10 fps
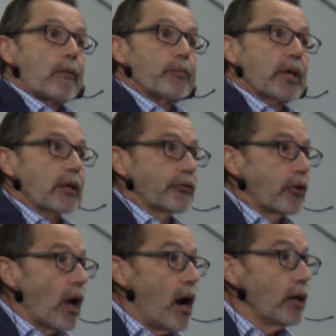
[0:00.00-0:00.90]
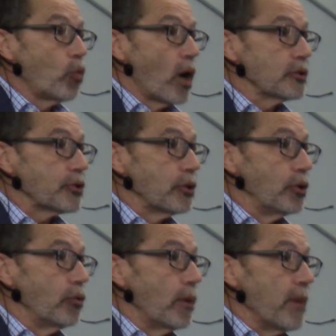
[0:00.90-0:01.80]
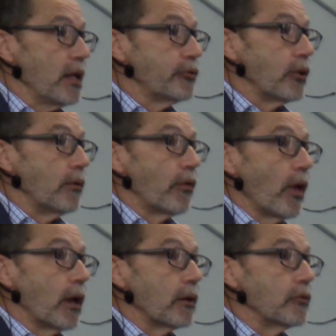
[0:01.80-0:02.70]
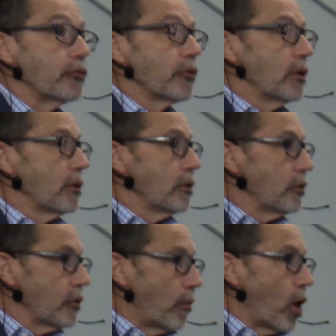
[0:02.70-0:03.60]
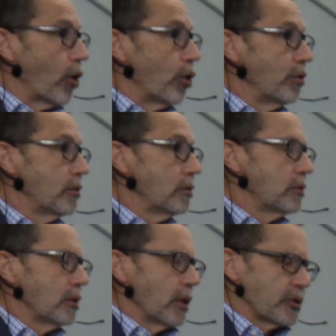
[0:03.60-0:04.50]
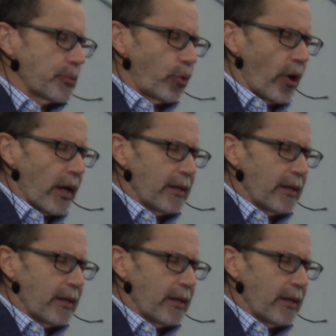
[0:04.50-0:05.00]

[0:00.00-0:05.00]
Because God wants to do amazing things tomorrow. Let's pray.